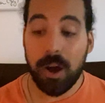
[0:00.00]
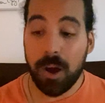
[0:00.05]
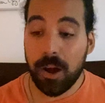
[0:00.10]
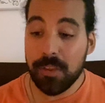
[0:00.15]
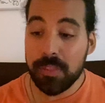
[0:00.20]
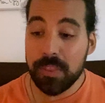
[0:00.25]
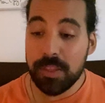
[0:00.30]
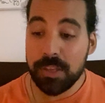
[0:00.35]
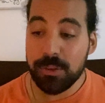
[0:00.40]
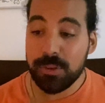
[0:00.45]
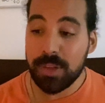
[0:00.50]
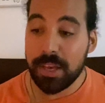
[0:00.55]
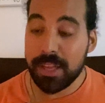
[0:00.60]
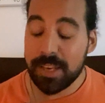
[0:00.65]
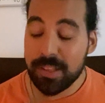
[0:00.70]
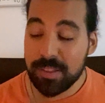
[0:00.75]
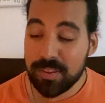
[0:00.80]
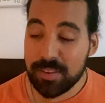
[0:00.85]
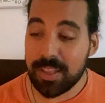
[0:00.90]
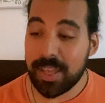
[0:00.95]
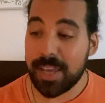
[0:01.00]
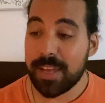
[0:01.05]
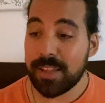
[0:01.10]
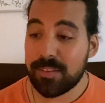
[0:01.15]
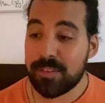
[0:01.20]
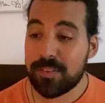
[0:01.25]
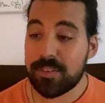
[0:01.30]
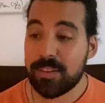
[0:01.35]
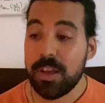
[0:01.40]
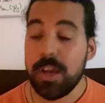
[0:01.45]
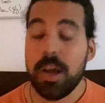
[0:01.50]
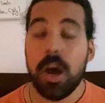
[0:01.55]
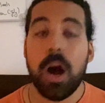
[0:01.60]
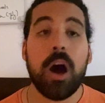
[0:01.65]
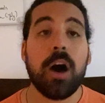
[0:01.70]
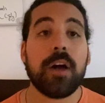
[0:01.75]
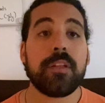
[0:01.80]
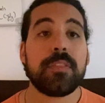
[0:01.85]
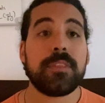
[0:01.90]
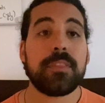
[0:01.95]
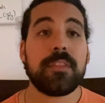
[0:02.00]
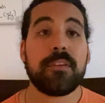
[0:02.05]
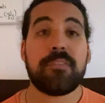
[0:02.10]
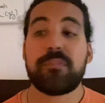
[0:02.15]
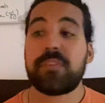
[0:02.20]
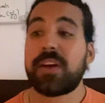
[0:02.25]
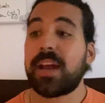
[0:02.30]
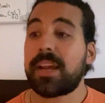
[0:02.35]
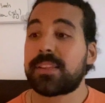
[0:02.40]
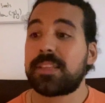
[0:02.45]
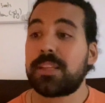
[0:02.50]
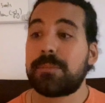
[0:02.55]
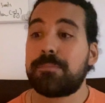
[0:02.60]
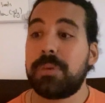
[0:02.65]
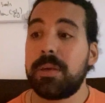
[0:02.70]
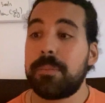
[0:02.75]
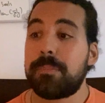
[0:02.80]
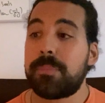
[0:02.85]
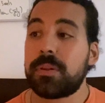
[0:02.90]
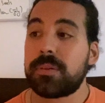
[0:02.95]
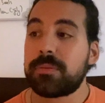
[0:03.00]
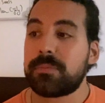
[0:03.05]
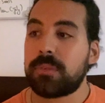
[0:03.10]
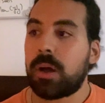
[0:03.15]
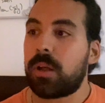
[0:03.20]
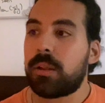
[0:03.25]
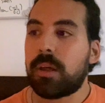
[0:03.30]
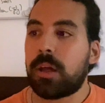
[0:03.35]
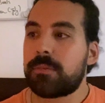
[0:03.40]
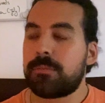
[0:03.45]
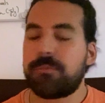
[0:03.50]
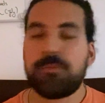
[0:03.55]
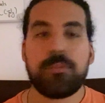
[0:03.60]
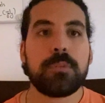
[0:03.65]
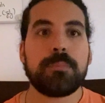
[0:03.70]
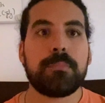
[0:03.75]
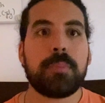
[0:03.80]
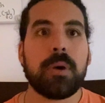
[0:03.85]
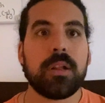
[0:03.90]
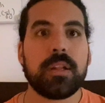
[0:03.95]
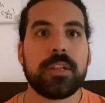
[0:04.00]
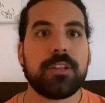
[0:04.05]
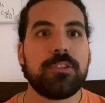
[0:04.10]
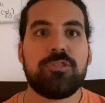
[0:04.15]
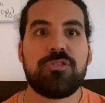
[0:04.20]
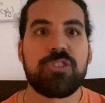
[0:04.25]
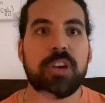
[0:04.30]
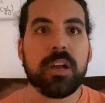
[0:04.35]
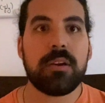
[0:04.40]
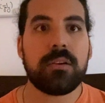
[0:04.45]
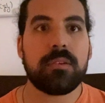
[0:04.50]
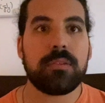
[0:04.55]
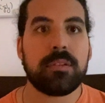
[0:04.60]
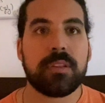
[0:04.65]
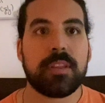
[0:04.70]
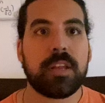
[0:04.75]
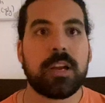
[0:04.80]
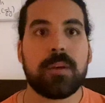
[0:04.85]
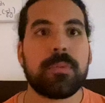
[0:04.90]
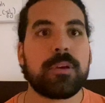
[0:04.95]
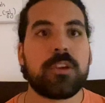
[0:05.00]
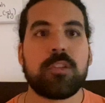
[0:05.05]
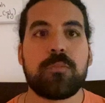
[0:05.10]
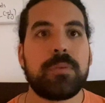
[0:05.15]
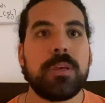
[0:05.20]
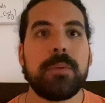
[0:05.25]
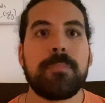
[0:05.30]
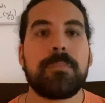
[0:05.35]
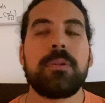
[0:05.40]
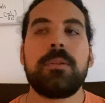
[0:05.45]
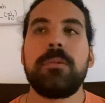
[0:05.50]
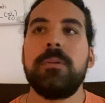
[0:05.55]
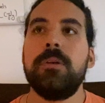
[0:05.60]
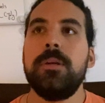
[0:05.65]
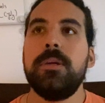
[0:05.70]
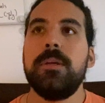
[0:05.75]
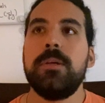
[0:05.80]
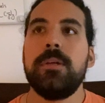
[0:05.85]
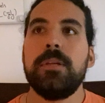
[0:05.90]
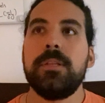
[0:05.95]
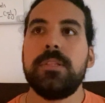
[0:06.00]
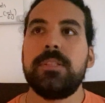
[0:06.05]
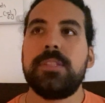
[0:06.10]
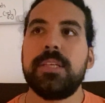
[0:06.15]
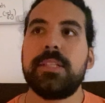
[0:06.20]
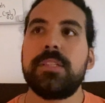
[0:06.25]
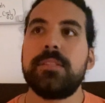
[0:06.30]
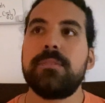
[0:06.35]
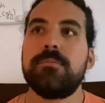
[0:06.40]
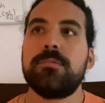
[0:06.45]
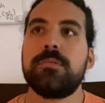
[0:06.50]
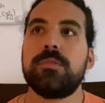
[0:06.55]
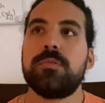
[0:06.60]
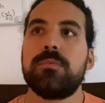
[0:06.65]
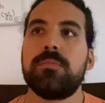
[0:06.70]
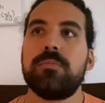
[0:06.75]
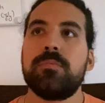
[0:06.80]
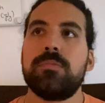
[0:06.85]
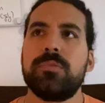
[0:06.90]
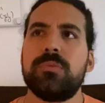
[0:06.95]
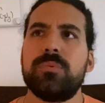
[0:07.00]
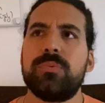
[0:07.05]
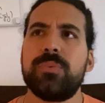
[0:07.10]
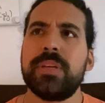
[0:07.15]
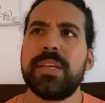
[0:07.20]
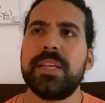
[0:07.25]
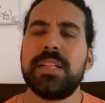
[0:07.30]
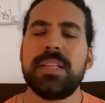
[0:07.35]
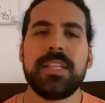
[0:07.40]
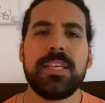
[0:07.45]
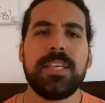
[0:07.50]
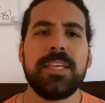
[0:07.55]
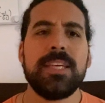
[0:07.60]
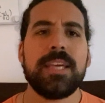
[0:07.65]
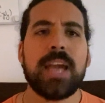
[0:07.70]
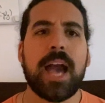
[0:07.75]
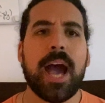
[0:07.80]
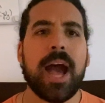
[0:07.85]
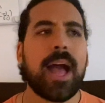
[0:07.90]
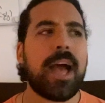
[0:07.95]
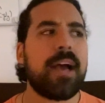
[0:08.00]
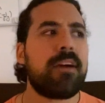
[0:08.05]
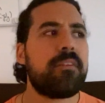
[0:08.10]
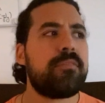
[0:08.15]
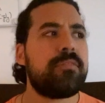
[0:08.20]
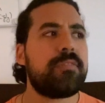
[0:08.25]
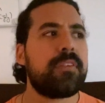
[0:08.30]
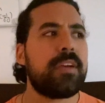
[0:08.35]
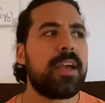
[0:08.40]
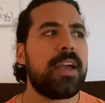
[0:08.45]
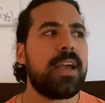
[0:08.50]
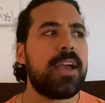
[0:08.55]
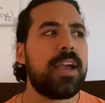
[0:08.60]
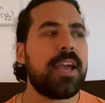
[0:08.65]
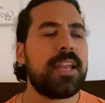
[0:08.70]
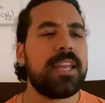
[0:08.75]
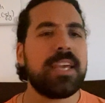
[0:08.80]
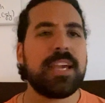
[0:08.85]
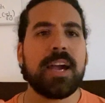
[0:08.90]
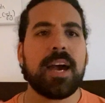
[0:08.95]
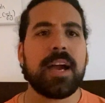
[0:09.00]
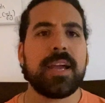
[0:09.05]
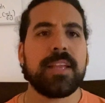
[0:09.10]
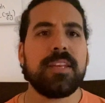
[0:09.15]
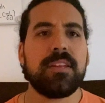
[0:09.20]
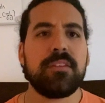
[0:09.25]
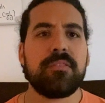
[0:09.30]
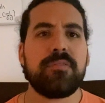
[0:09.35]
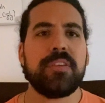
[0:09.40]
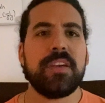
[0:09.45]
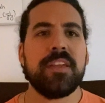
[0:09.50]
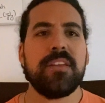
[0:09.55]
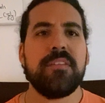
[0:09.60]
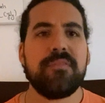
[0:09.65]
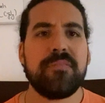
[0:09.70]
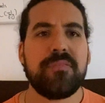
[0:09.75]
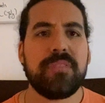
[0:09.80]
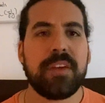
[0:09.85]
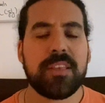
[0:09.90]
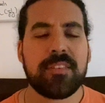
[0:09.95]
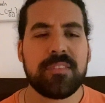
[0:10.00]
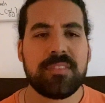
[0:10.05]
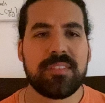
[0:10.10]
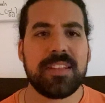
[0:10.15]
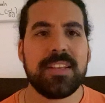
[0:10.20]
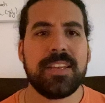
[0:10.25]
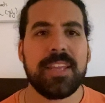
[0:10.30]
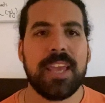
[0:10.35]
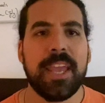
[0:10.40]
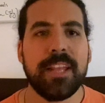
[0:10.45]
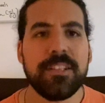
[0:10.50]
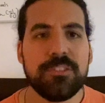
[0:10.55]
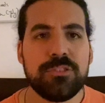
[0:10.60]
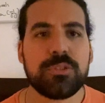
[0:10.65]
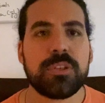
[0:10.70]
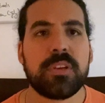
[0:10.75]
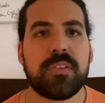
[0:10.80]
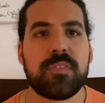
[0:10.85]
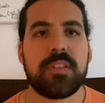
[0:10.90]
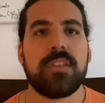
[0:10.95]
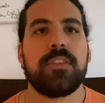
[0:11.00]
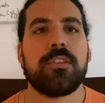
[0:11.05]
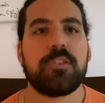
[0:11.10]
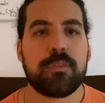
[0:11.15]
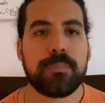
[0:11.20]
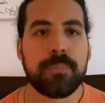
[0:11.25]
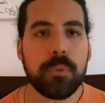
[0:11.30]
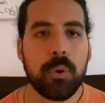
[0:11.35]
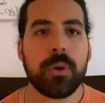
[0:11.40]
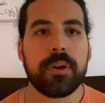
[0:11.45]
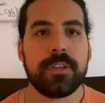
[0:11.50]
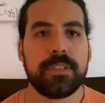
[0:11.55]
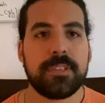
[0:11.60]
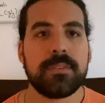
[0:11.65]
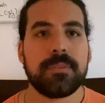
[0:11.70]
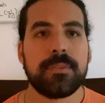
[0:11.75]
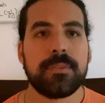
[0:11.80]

on the United States, on the fact that people, on football in general, there, because people didn't really have any kind of invested interest in the sport.